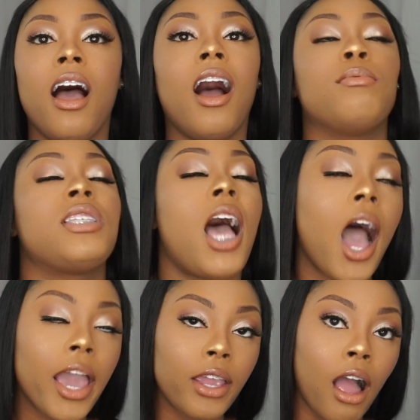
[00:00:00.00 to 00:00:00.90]
I'm
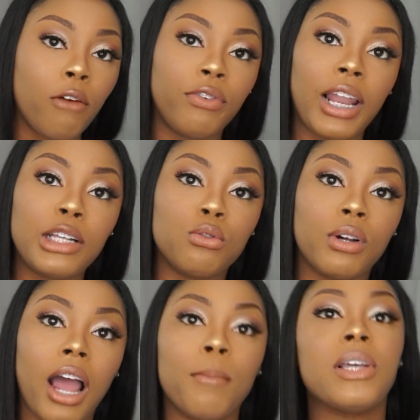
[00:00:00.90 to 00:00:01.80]
tired. I don't feel like doing
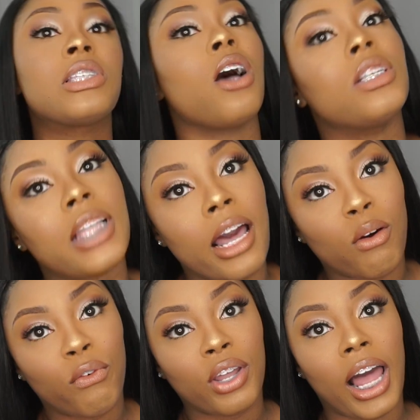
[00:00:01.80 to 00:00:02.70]
it. I'm exhausted. I
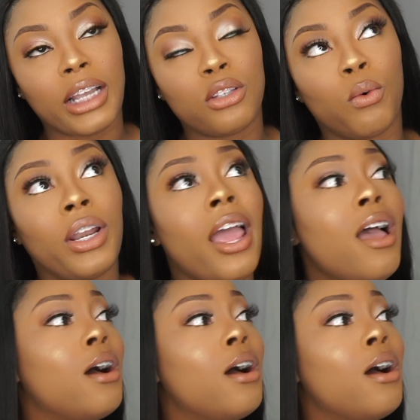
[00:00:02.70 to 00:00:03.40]
don't feel like doing it.